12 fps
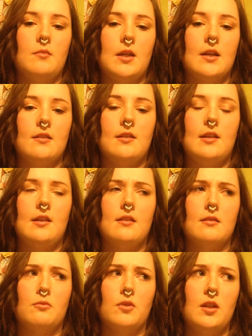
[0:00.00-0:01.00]
because
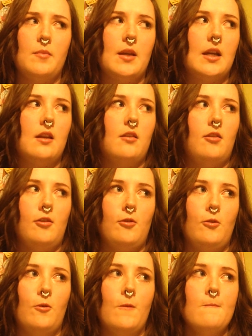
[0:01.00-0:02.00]
he's really big into